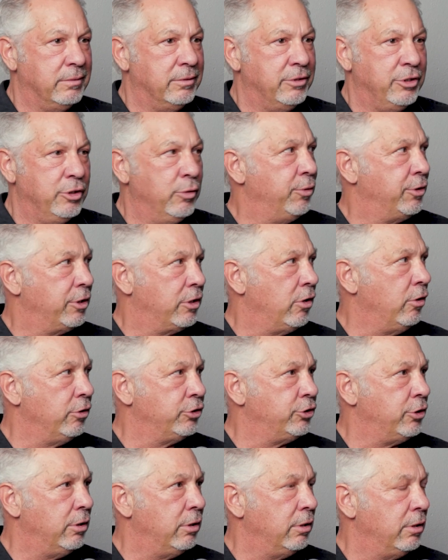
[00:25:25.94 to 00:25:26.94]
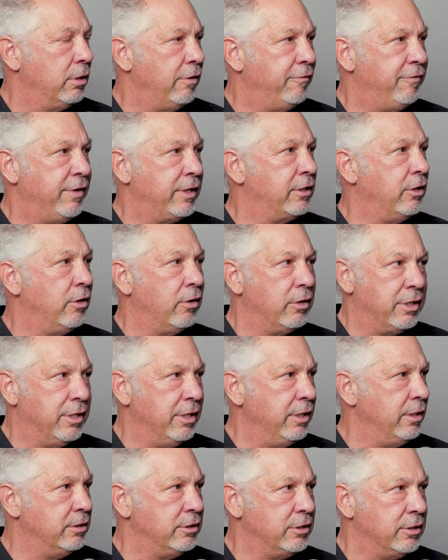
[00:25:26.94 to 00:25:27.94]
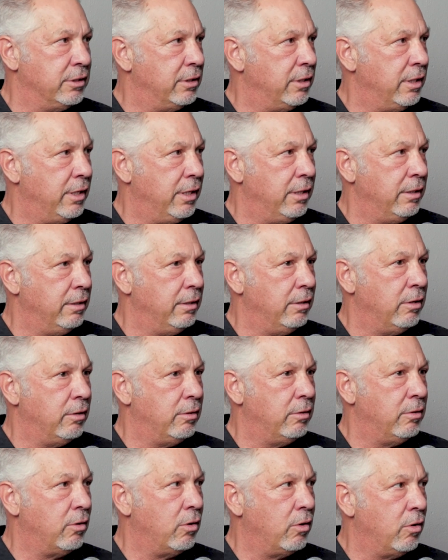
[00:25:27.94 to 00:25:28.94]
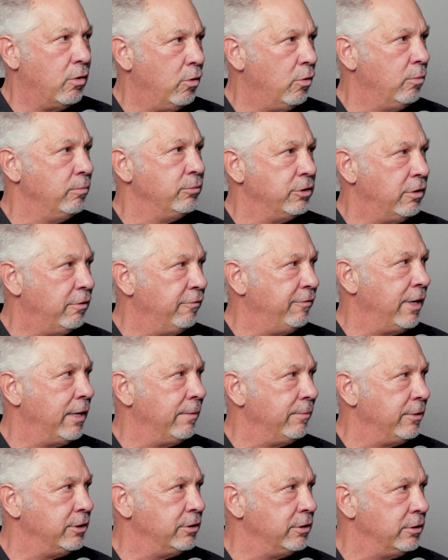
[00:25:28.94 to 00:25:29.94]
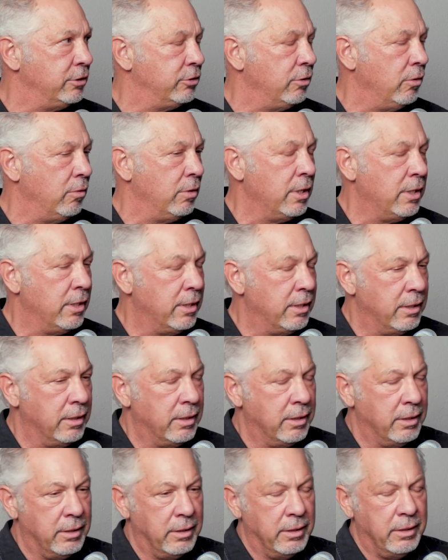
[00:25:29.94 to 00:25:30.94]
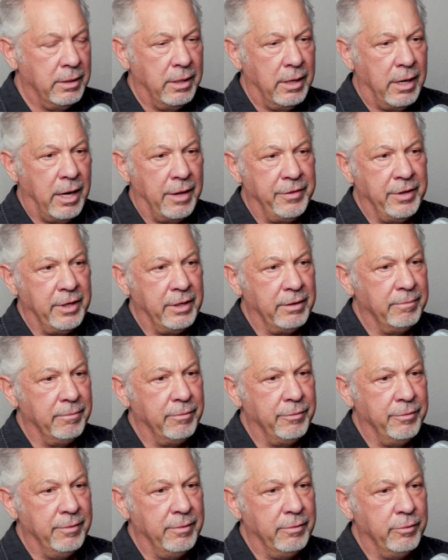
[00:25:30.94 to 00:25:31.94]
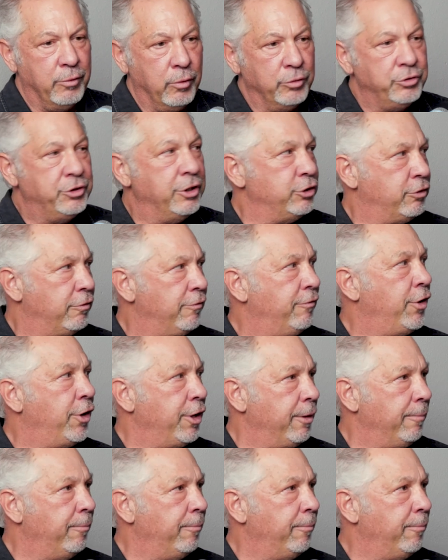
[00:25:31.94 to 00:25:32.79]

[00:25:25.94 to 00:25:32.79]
deal with the culture affecting our kids and our homes and families. And so I think those things are very